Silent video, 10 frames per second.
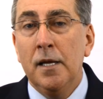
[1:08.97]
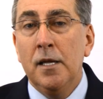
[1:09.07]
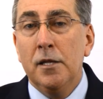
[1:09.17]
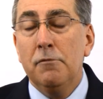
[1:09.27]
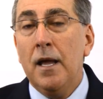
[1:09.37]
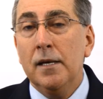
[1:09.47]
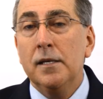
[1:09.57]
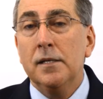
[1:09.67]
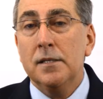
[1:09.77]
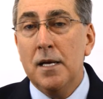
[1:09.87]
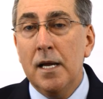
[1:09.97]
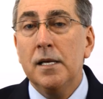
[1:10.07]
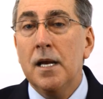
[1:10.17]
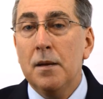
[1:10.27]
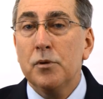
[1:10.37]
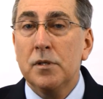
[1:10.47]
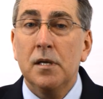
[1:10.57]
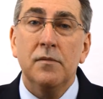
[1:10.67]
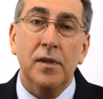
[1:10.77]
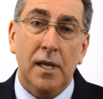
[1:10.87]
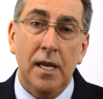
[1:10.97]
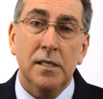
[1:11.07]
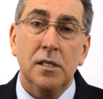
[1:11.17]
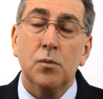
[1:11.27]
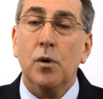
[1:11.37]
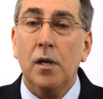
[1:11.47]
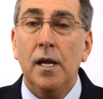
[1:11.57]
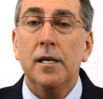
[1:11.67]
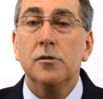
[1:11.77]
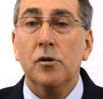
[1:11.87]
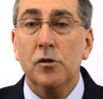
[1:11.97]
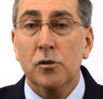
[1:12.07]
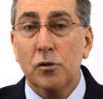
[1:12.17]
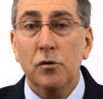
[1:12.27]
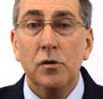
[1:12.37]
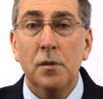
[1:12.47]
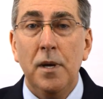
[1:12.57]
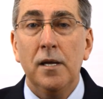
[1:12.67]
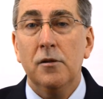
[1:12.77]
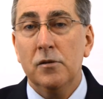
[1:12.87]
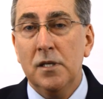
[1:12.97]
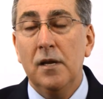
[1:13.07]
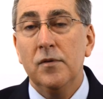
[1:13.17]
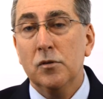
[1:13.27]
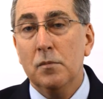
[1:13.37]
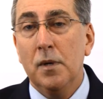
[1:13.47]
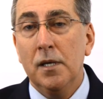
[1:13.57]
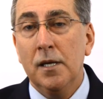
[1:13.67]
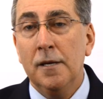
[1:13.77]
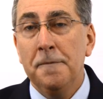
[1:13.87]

The reality is 99% of the cases where clients are concerned about their savings or money,